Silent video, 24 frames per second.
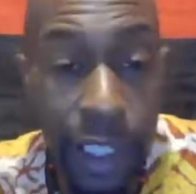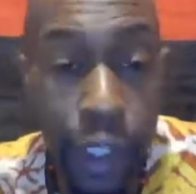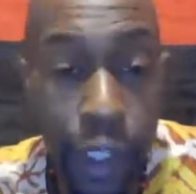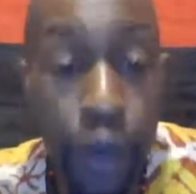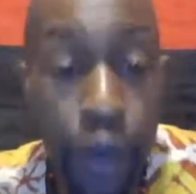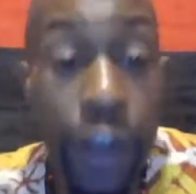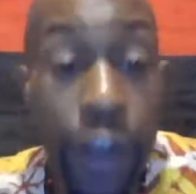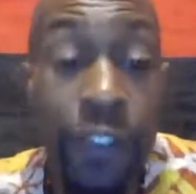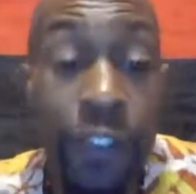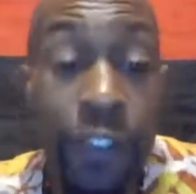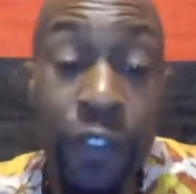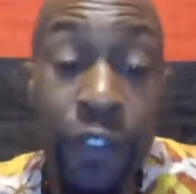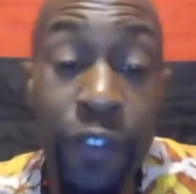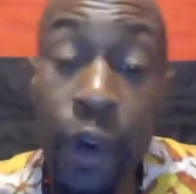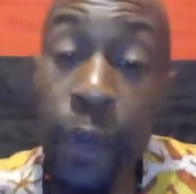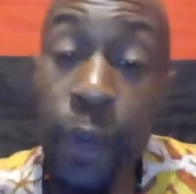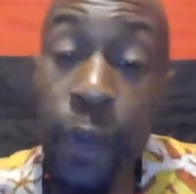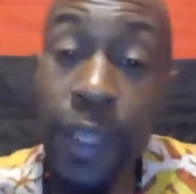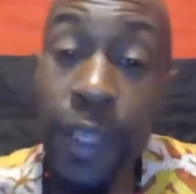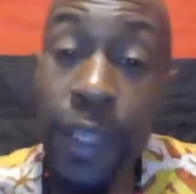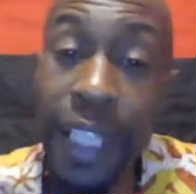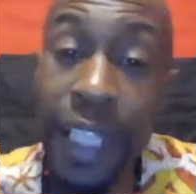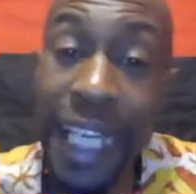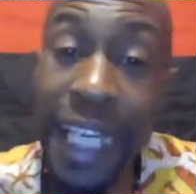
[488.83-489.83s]
going
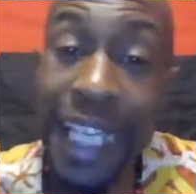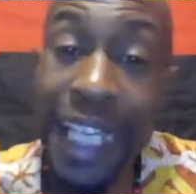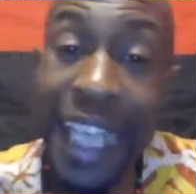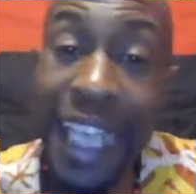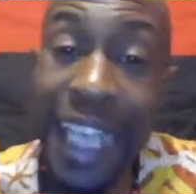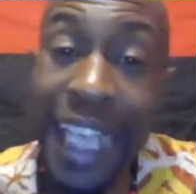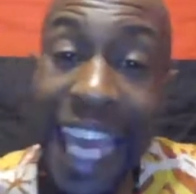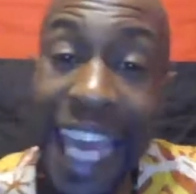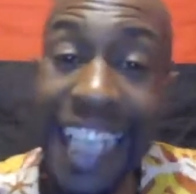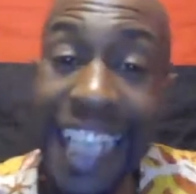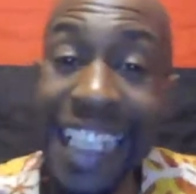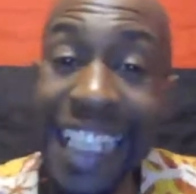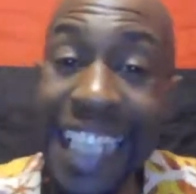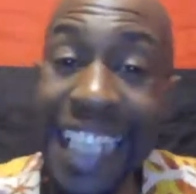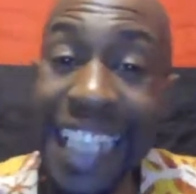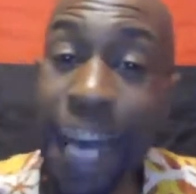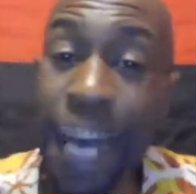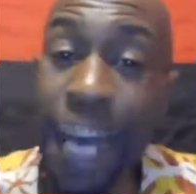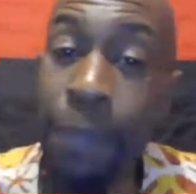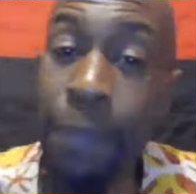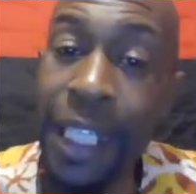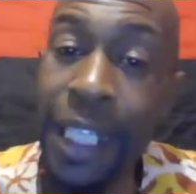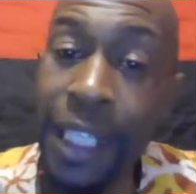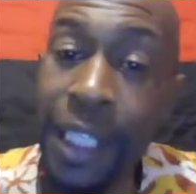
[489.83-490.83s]
forward in
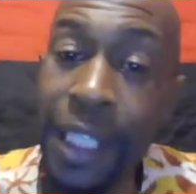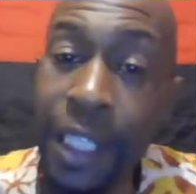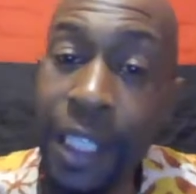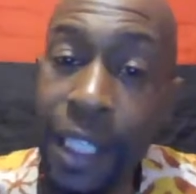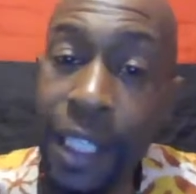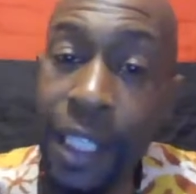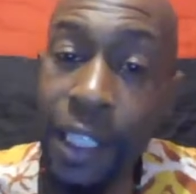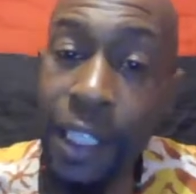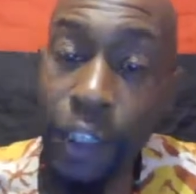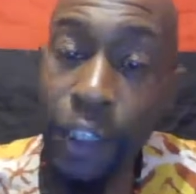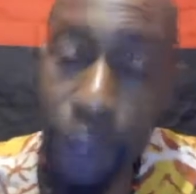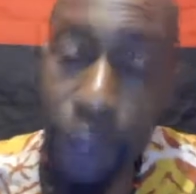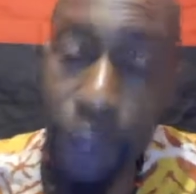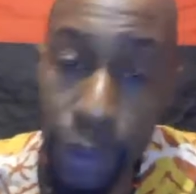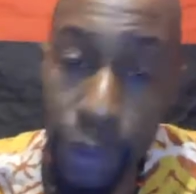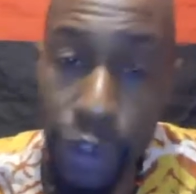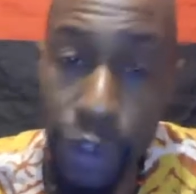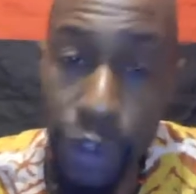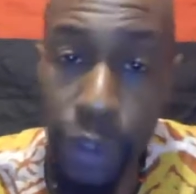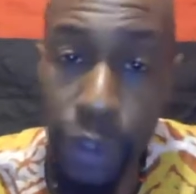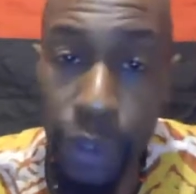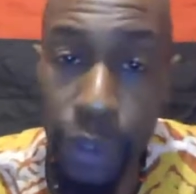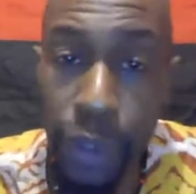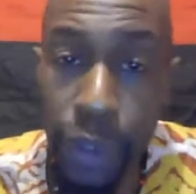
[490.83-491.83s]
economic,
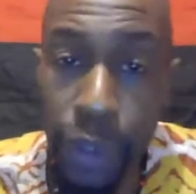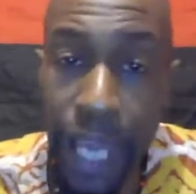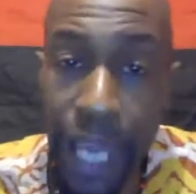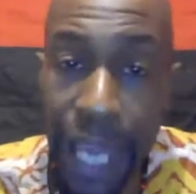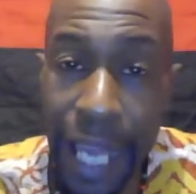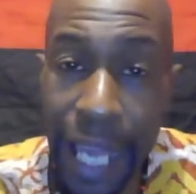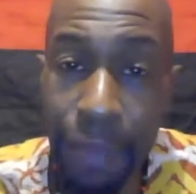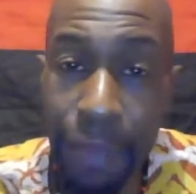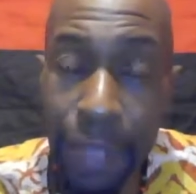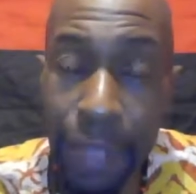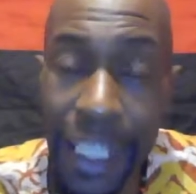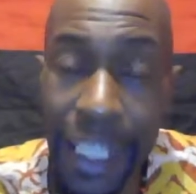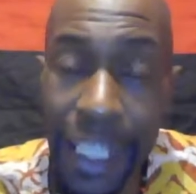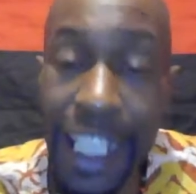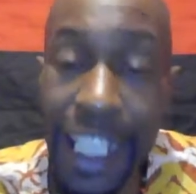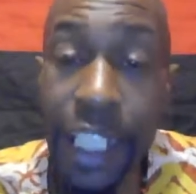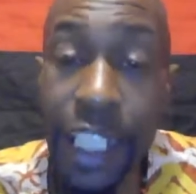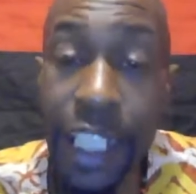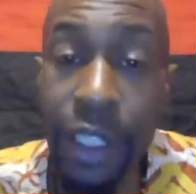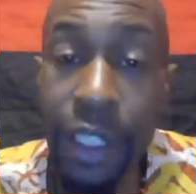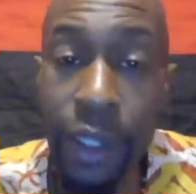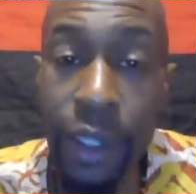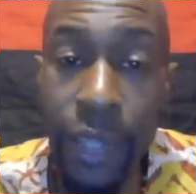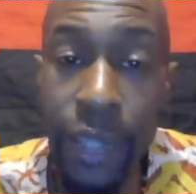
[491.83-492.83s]
social, and
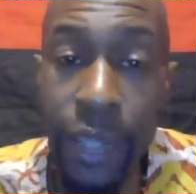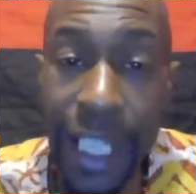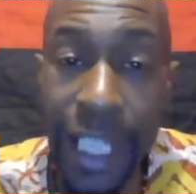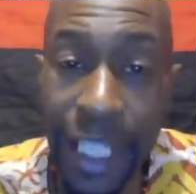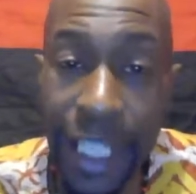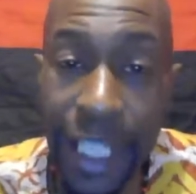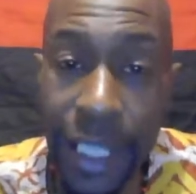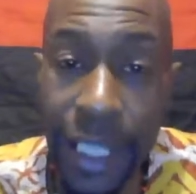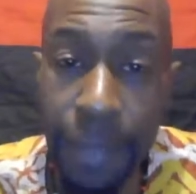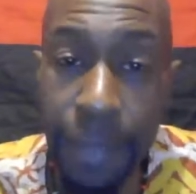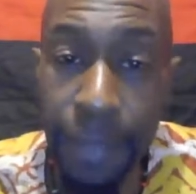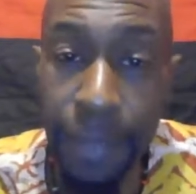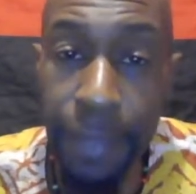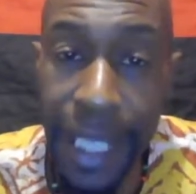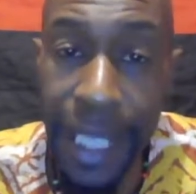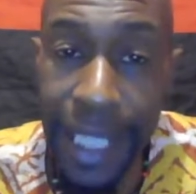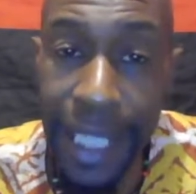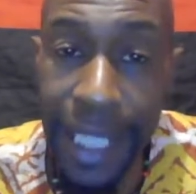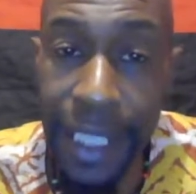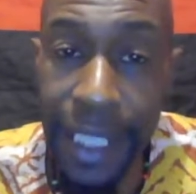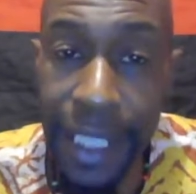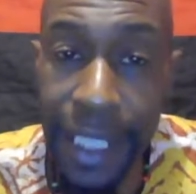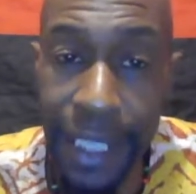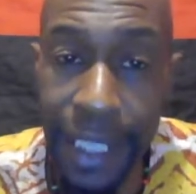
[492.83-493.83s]
political
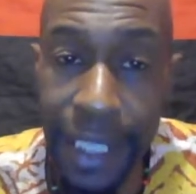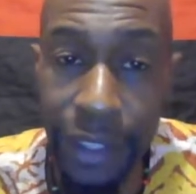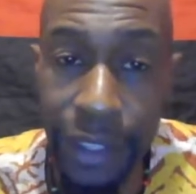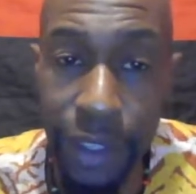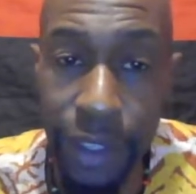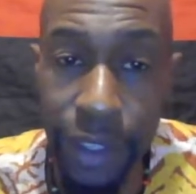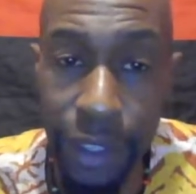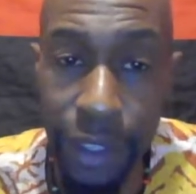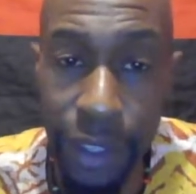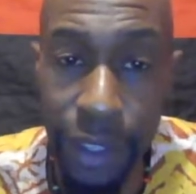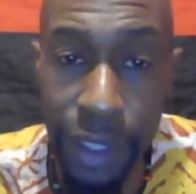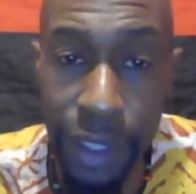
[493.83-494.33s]
independence.